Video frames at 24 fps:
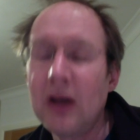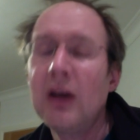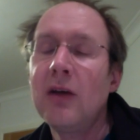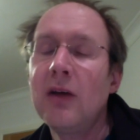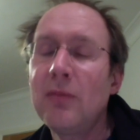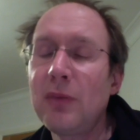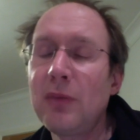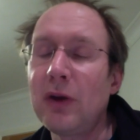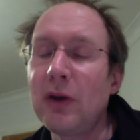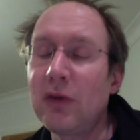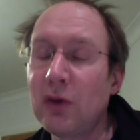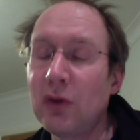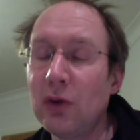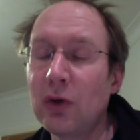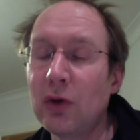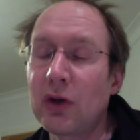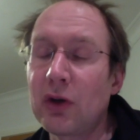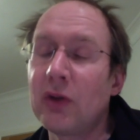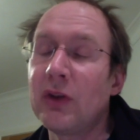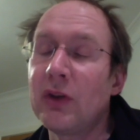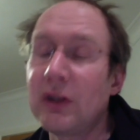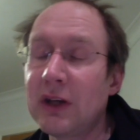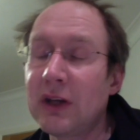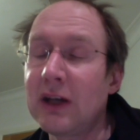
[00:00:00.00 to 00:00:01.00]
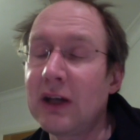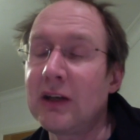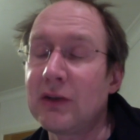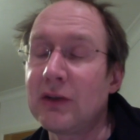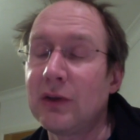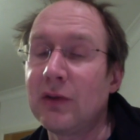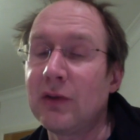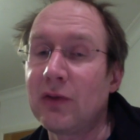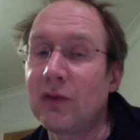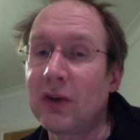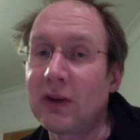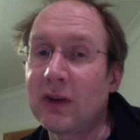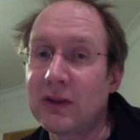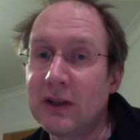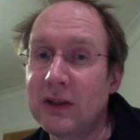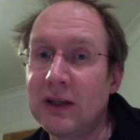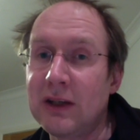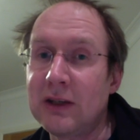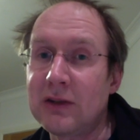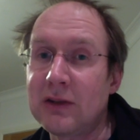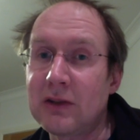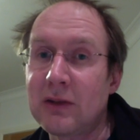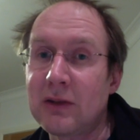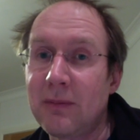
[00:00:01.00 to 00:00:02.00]
But if you look at the data, in fact,
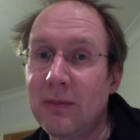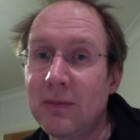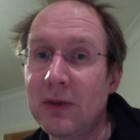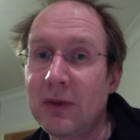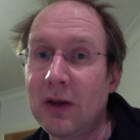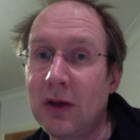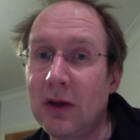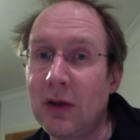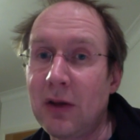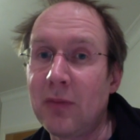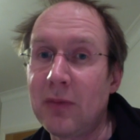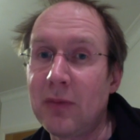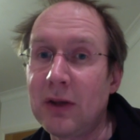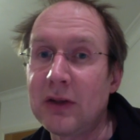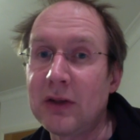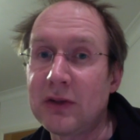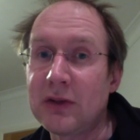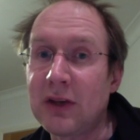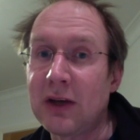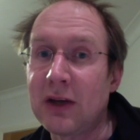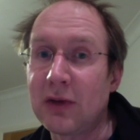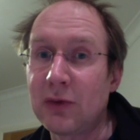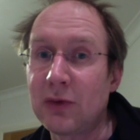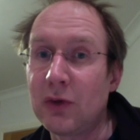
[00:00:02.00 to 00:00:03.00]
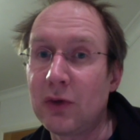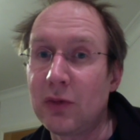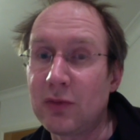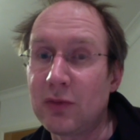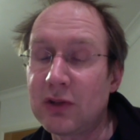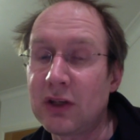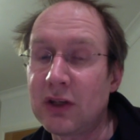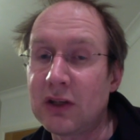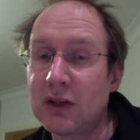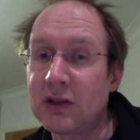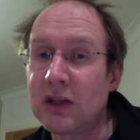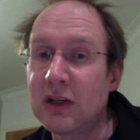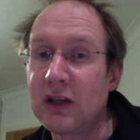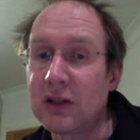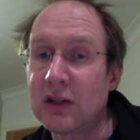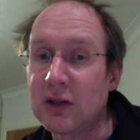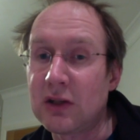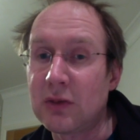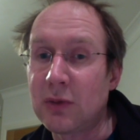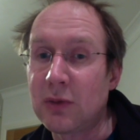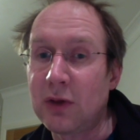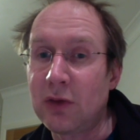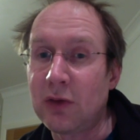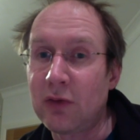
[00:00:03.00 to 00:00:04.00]
it's that group 16 to
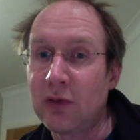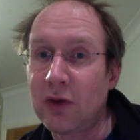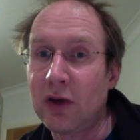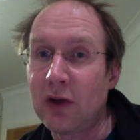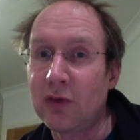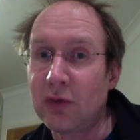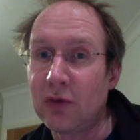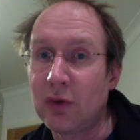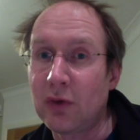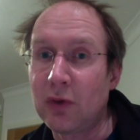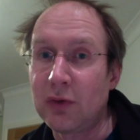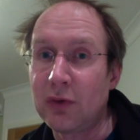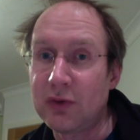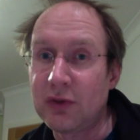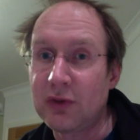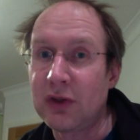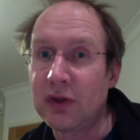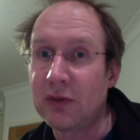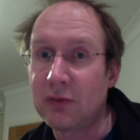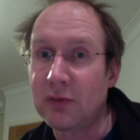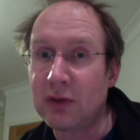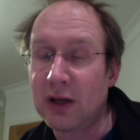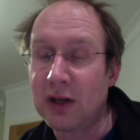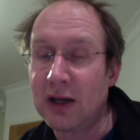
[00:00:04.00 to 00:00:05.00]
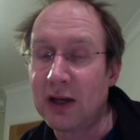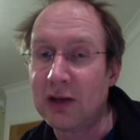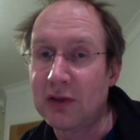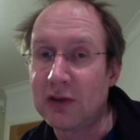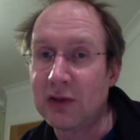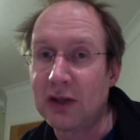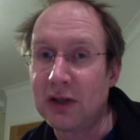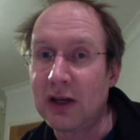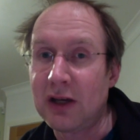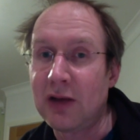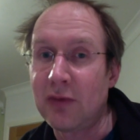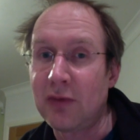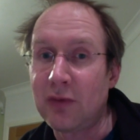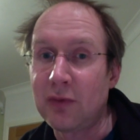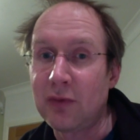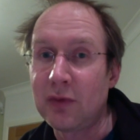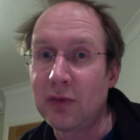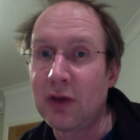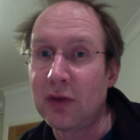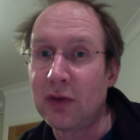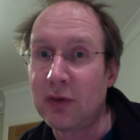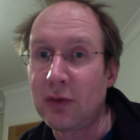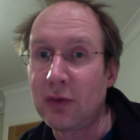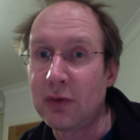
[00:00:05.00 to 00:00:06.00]
25-year-olds that actually have
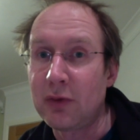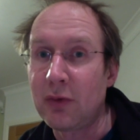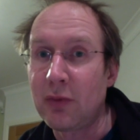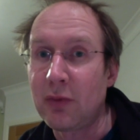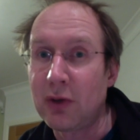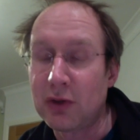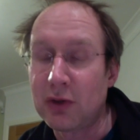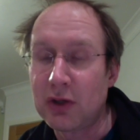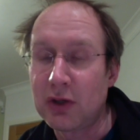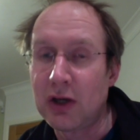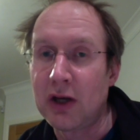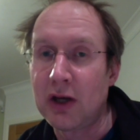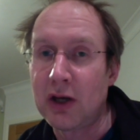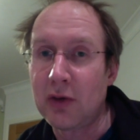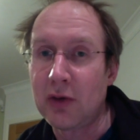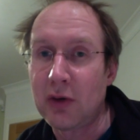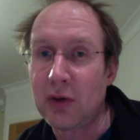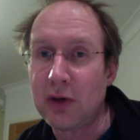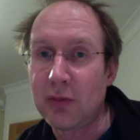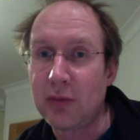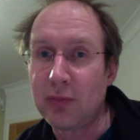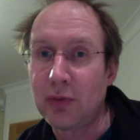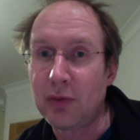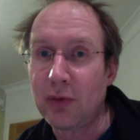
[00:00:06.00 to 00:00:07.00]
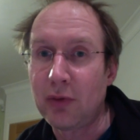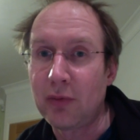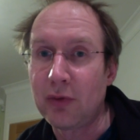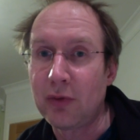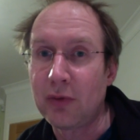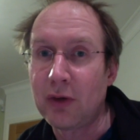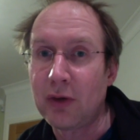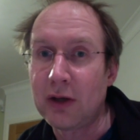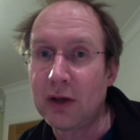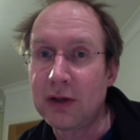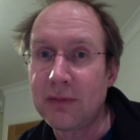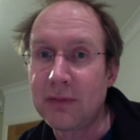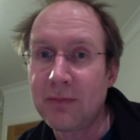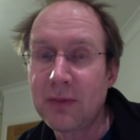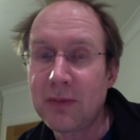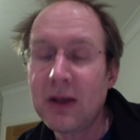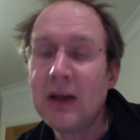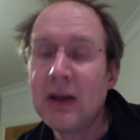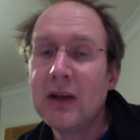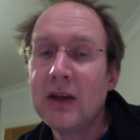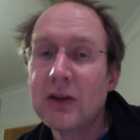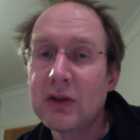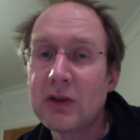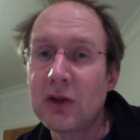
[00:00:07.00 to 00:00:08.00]
the much higher unemployment rate.
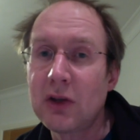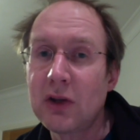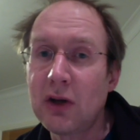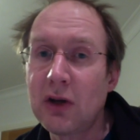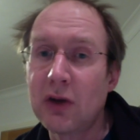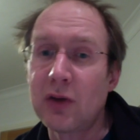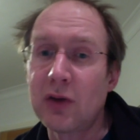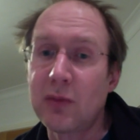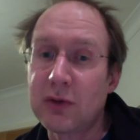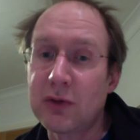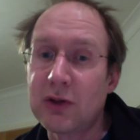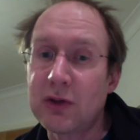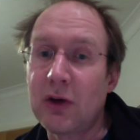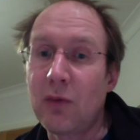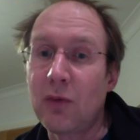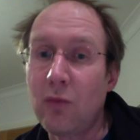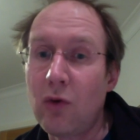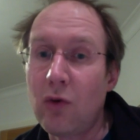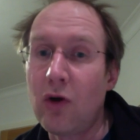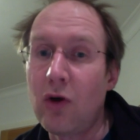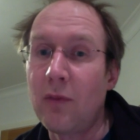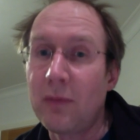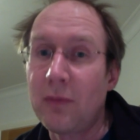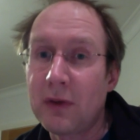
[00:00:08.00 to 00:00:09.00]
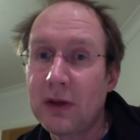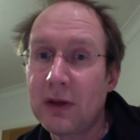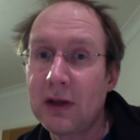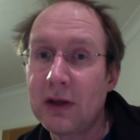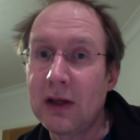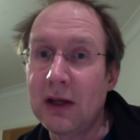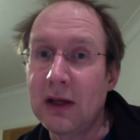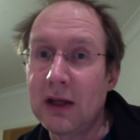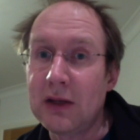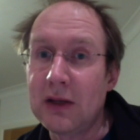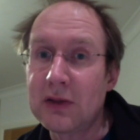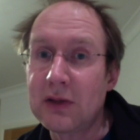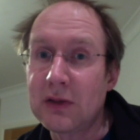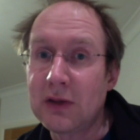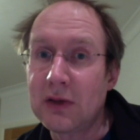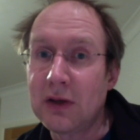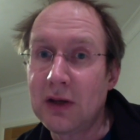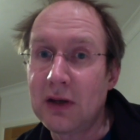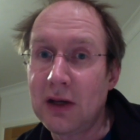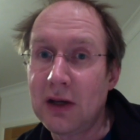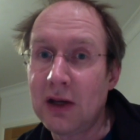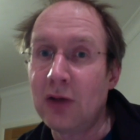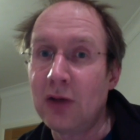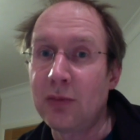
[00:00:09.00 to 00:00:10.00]
So the arguments are: one, it
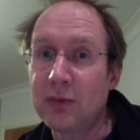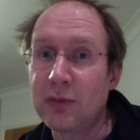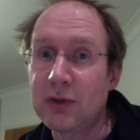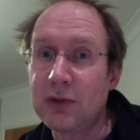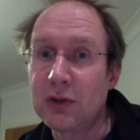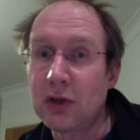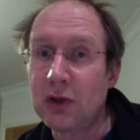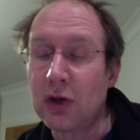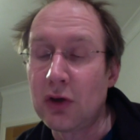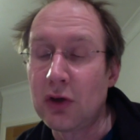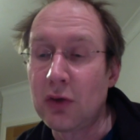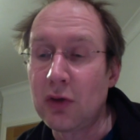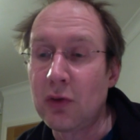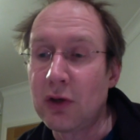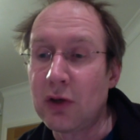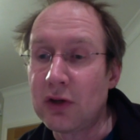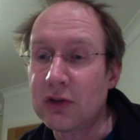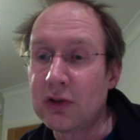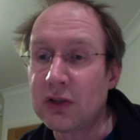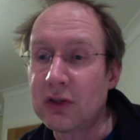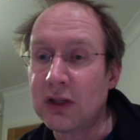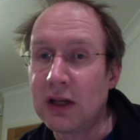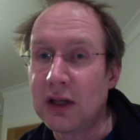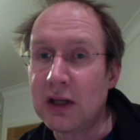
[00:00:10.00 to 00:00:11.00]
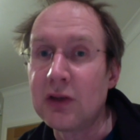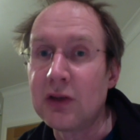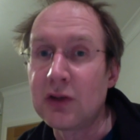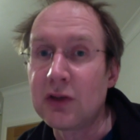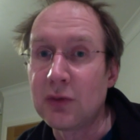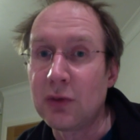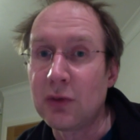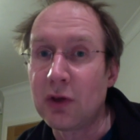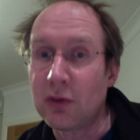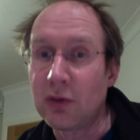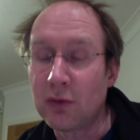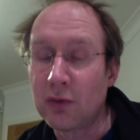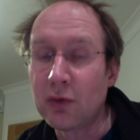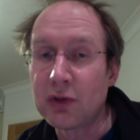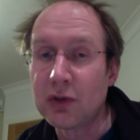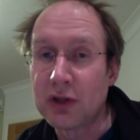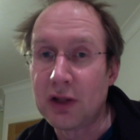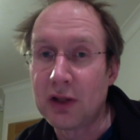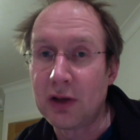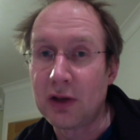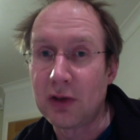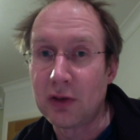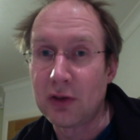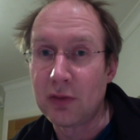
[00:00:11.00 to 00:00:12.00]
helps younger workers to get into the workforce,
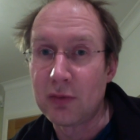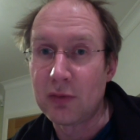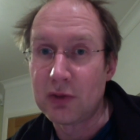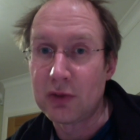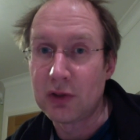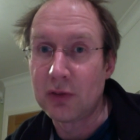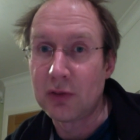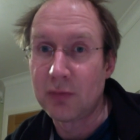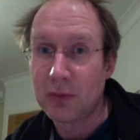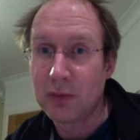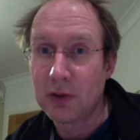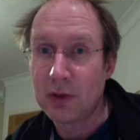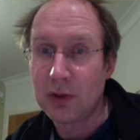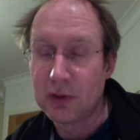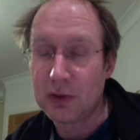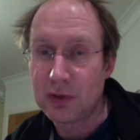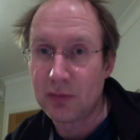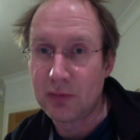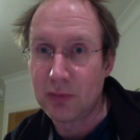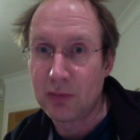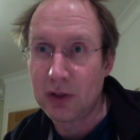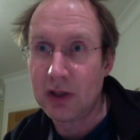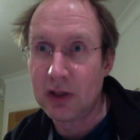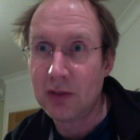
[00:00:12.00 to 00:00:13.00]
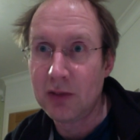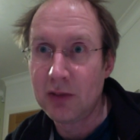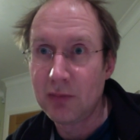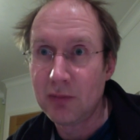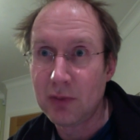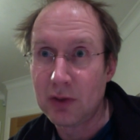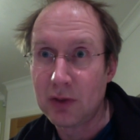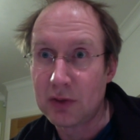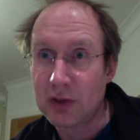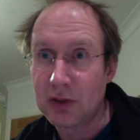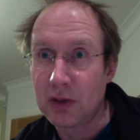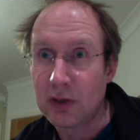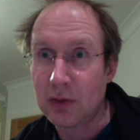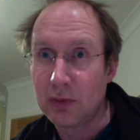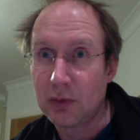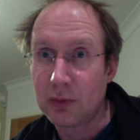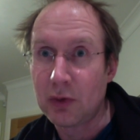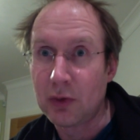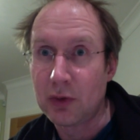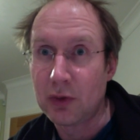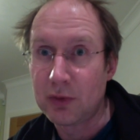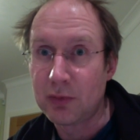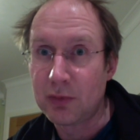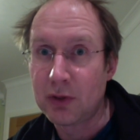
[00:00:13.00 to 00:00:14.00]
allowing them to earn some money because they're not
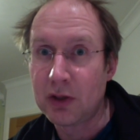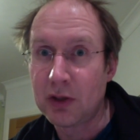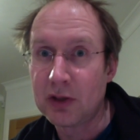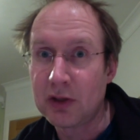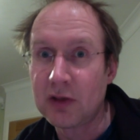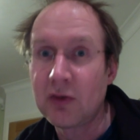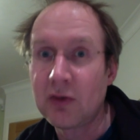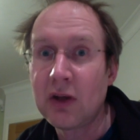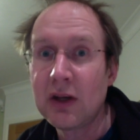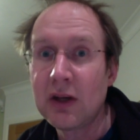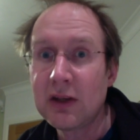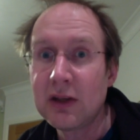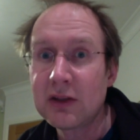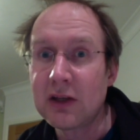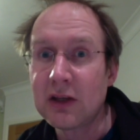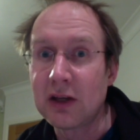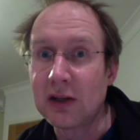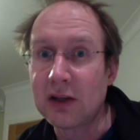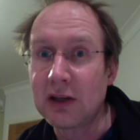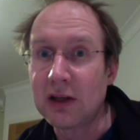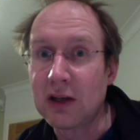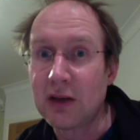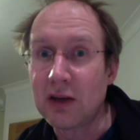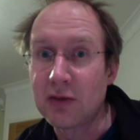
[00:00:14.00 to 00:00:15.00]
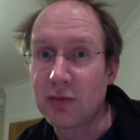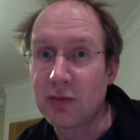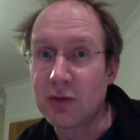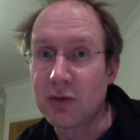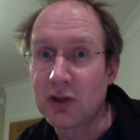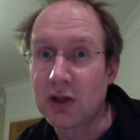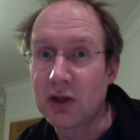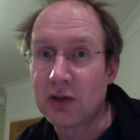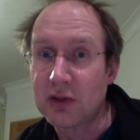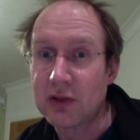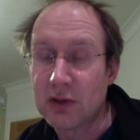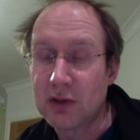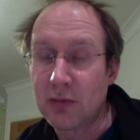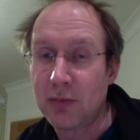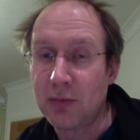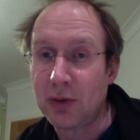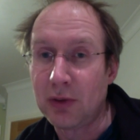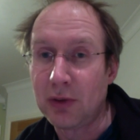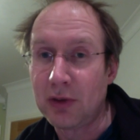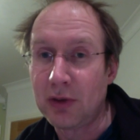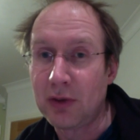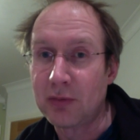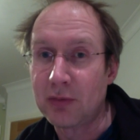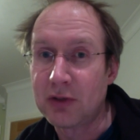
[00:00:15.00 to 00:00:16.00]
as productive. Secondly, it gives them a chance to
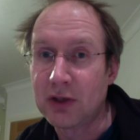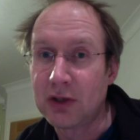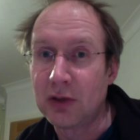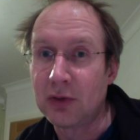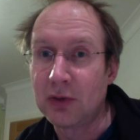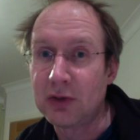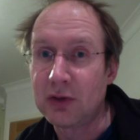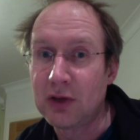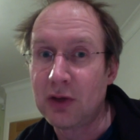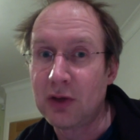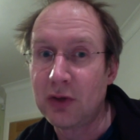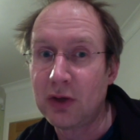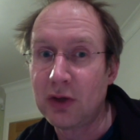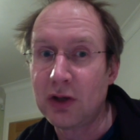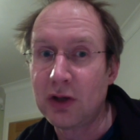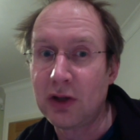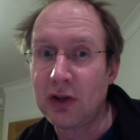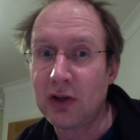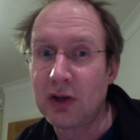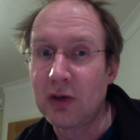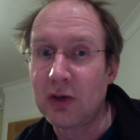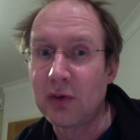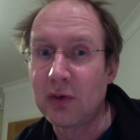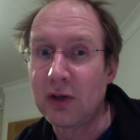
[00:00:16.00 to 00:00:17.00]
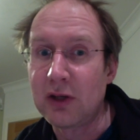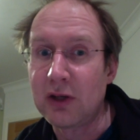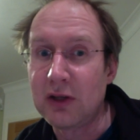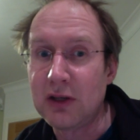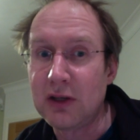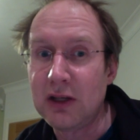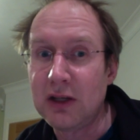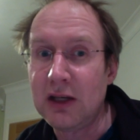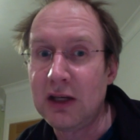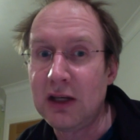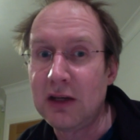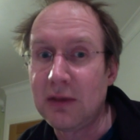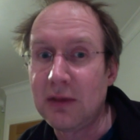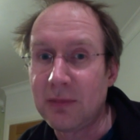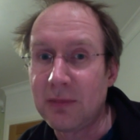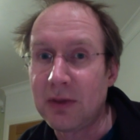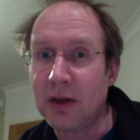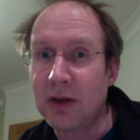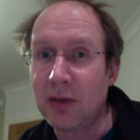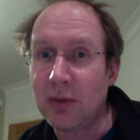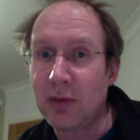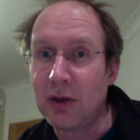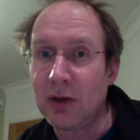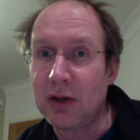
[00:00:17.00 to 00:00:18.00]
build up skills, and thirdly, they don't really need they
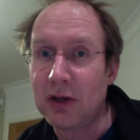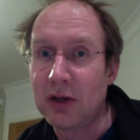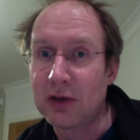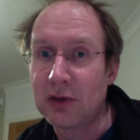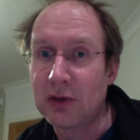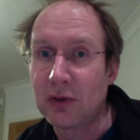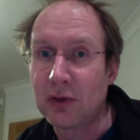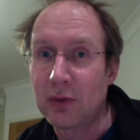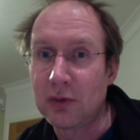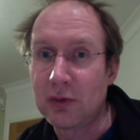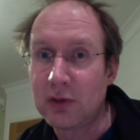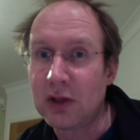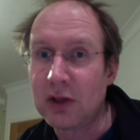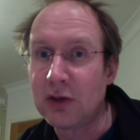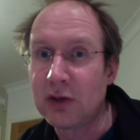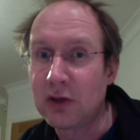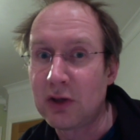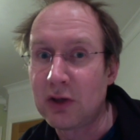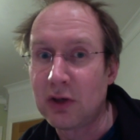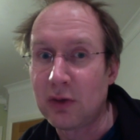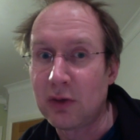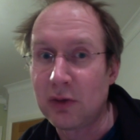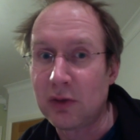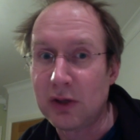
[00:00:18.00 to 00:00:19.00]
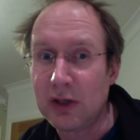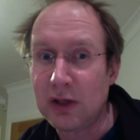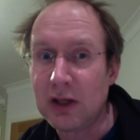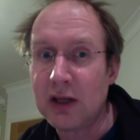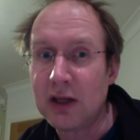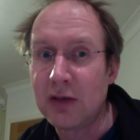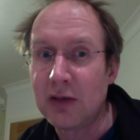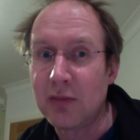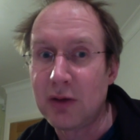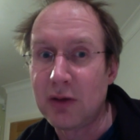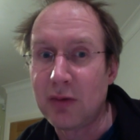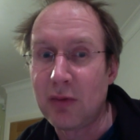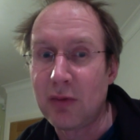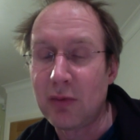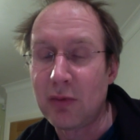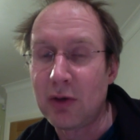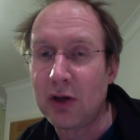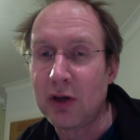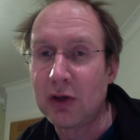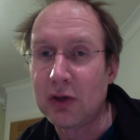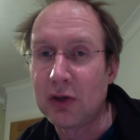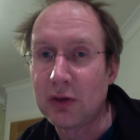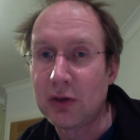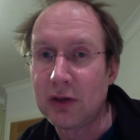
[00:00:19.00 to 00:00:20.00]
don't really need a minimum
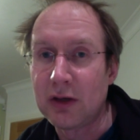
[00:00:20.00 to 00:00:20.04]
wage,